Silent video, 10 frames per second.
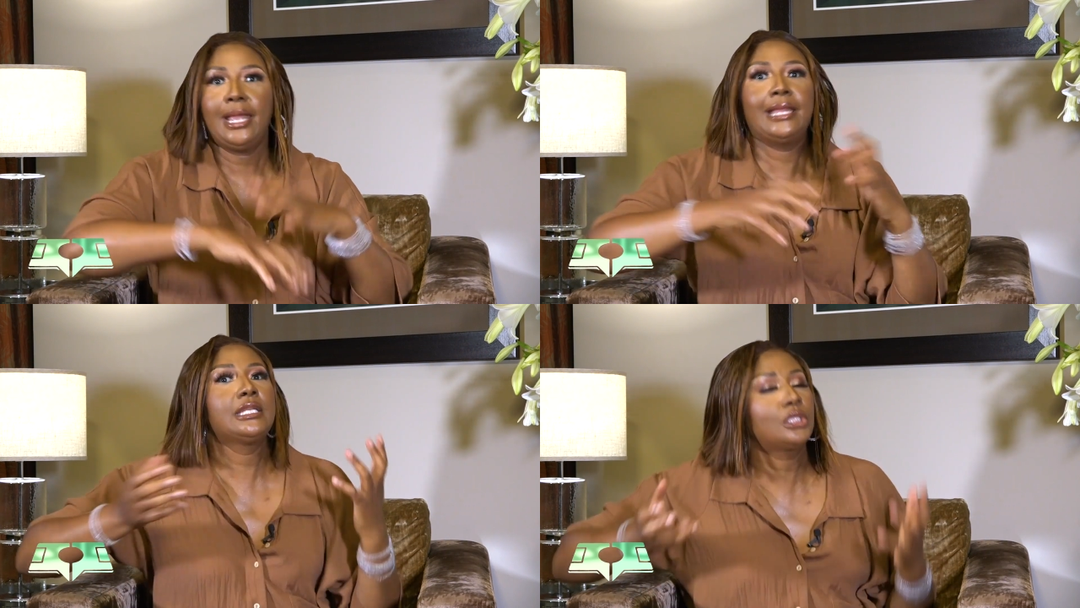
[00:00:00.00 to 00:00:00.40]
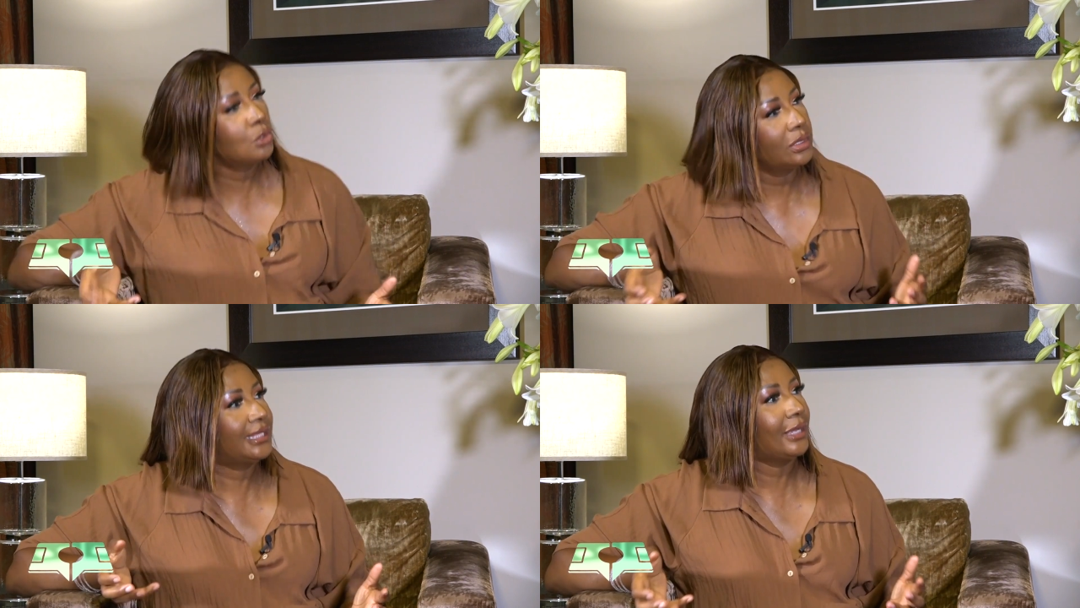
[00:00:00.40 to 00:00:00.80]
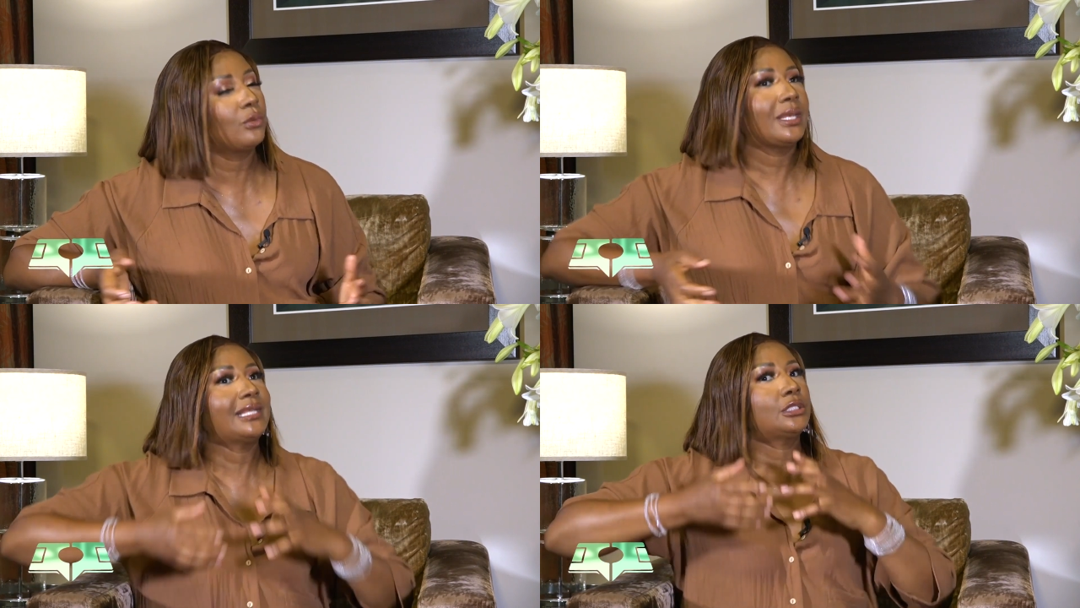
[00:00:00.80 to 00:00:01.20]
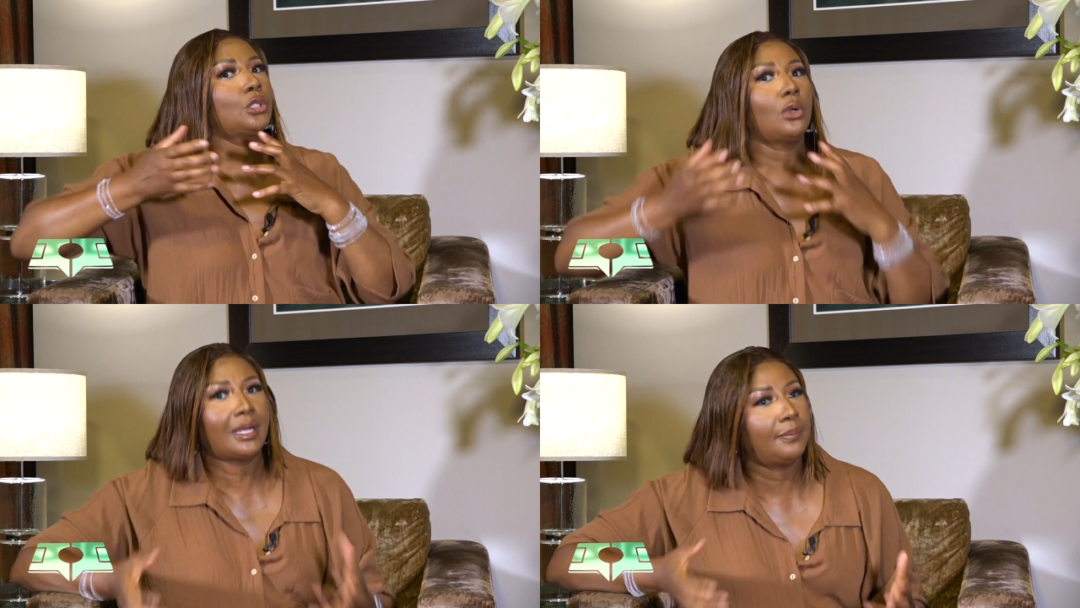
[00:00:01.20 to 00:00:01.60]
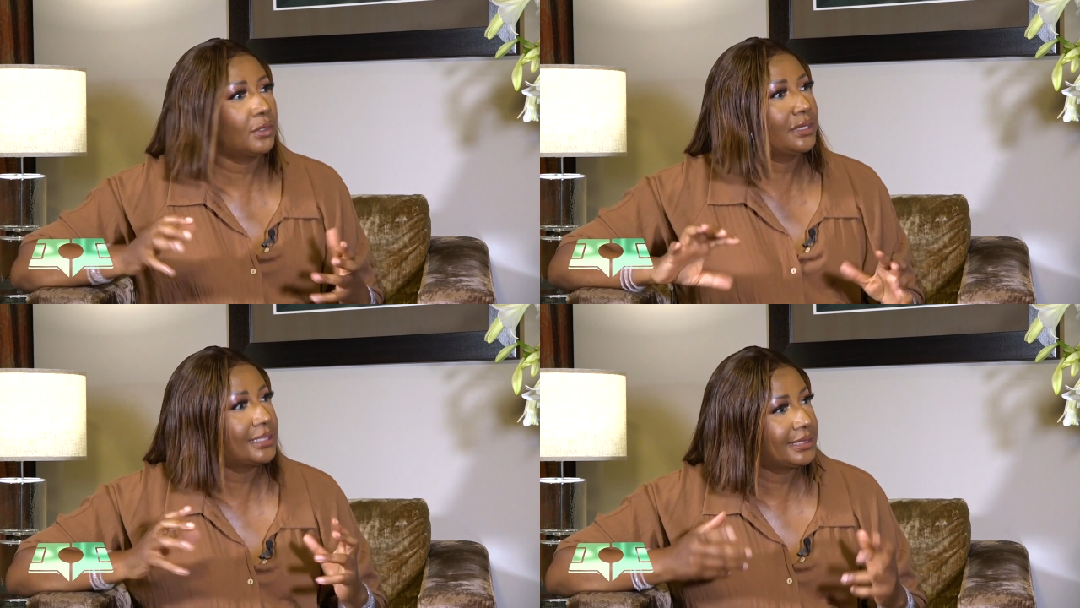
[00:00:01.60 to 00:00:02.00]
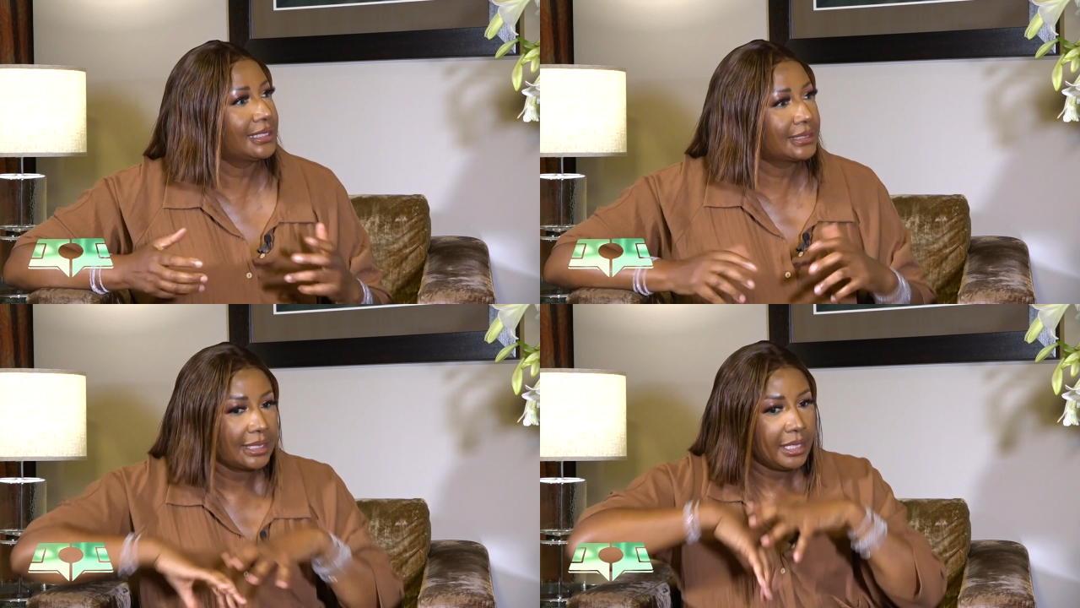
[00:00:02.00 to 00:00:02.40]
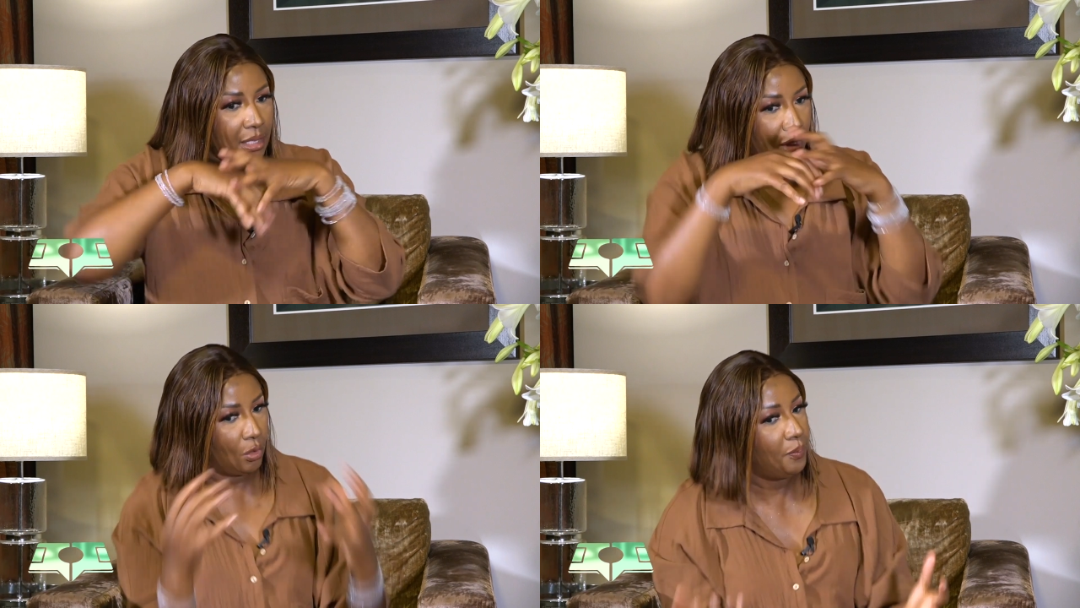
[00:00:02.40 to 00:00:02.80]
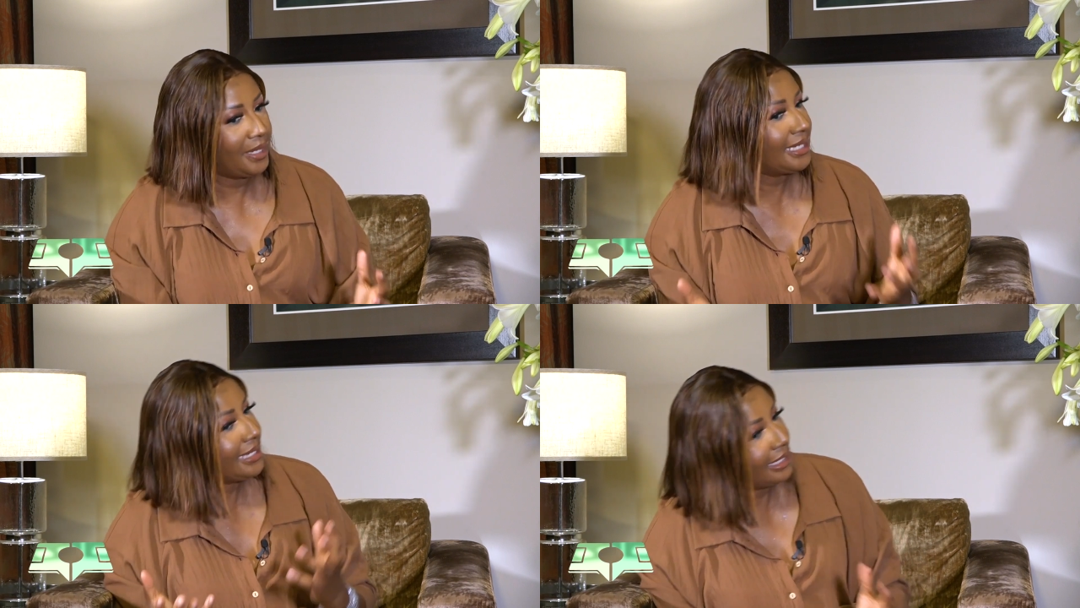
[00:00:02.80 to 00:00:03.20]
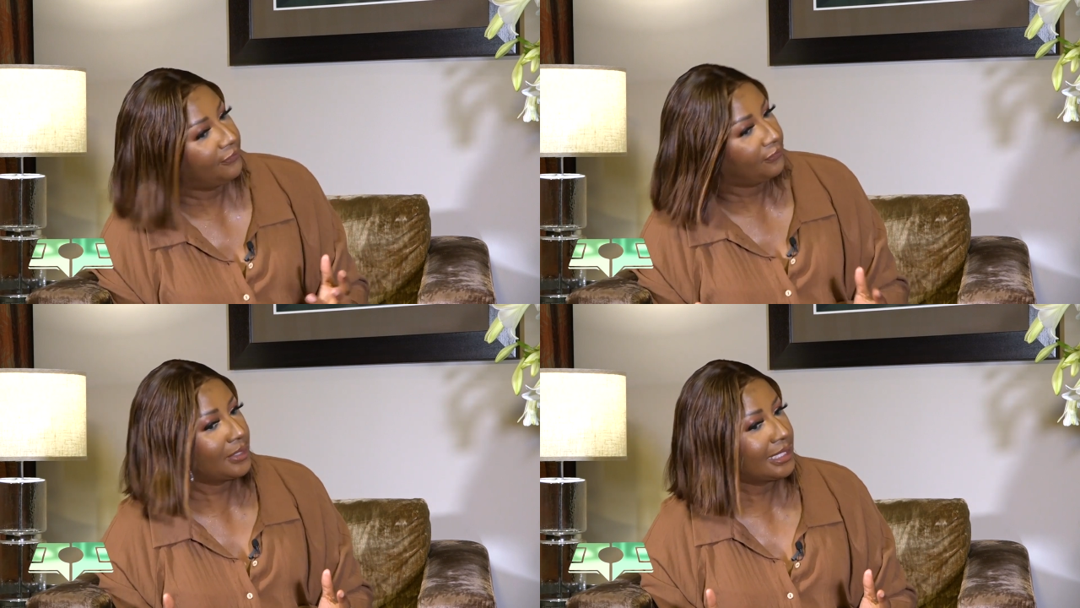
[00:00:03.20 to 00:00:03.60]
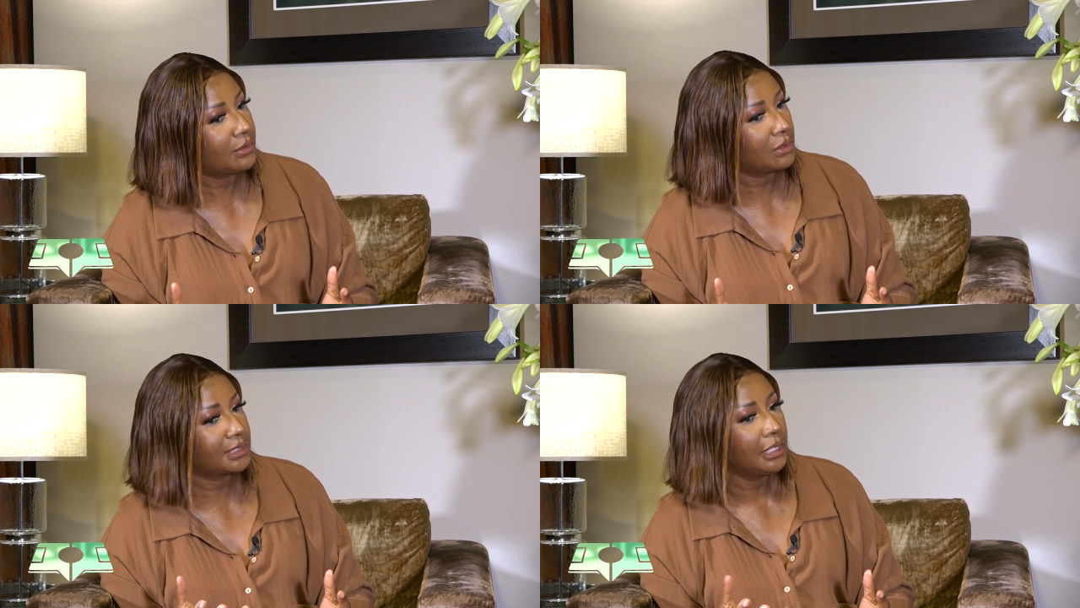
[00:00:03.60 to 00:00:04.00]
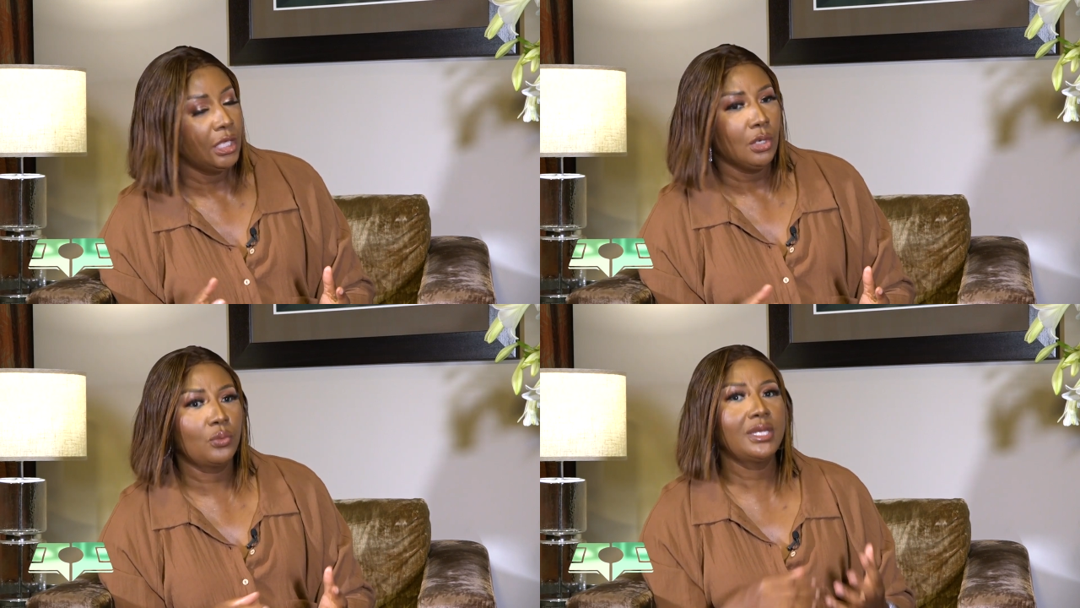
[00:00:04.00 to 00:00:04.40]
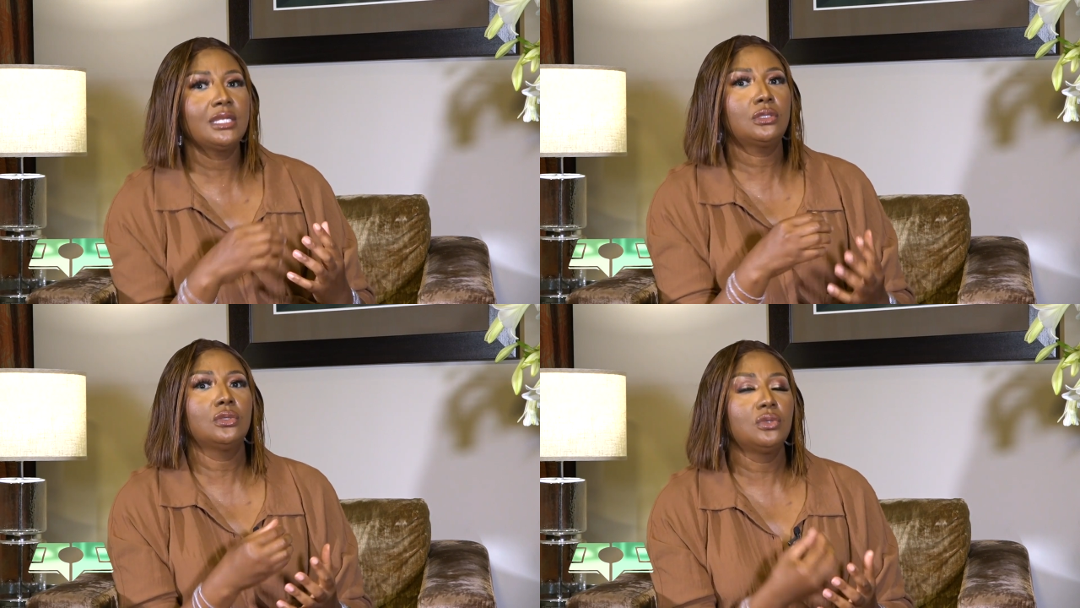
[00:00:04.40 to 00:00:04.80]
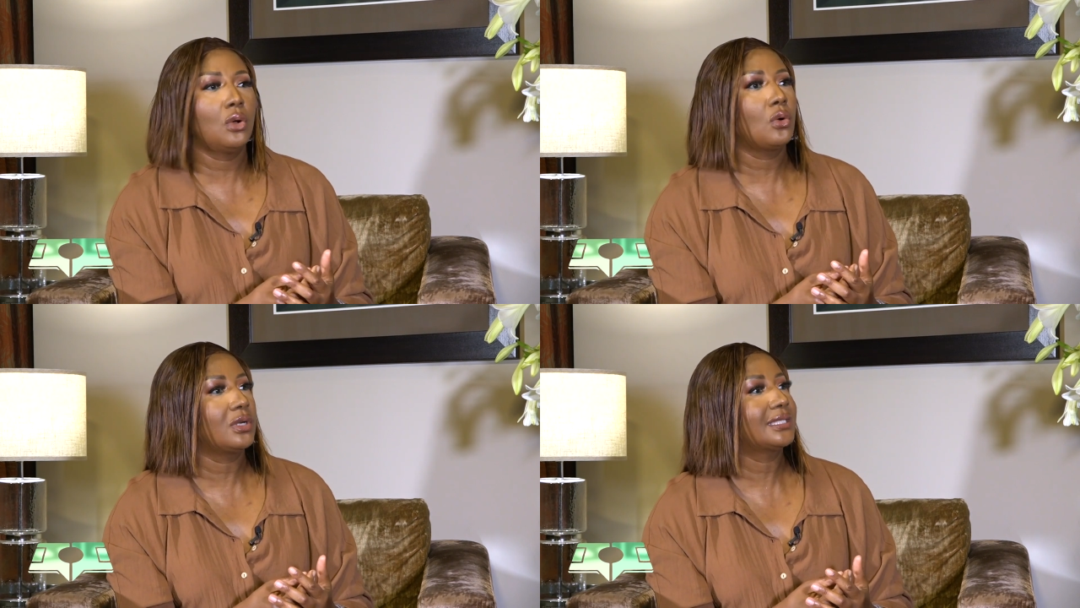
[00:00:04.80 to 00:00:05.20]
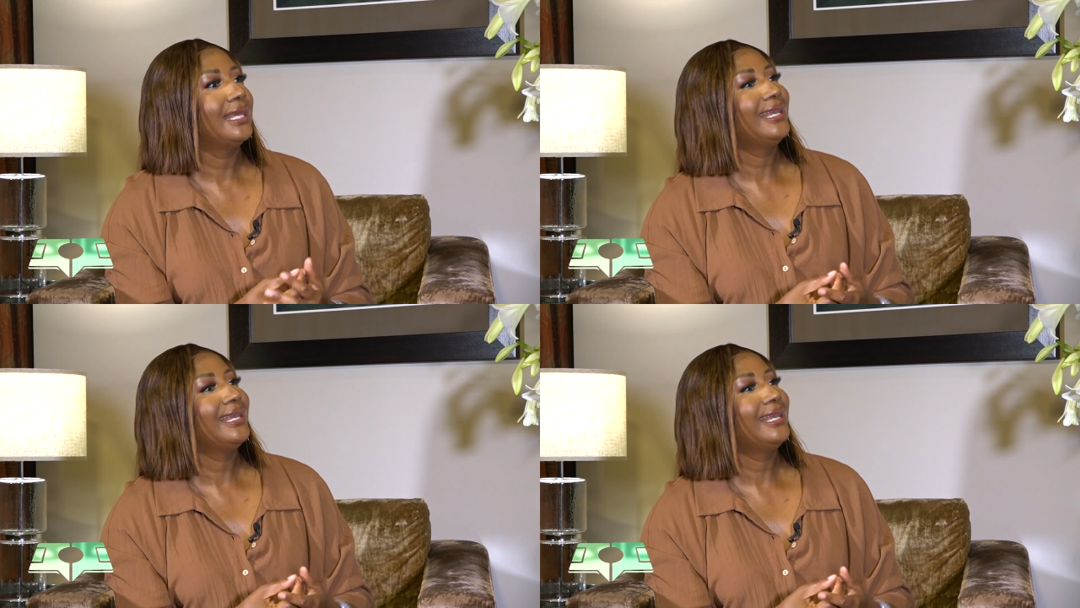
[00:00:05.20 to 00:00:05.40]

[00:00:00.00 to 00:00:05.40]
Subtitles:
and it's not there, let's talk about these things openly and freely, because we need to know, because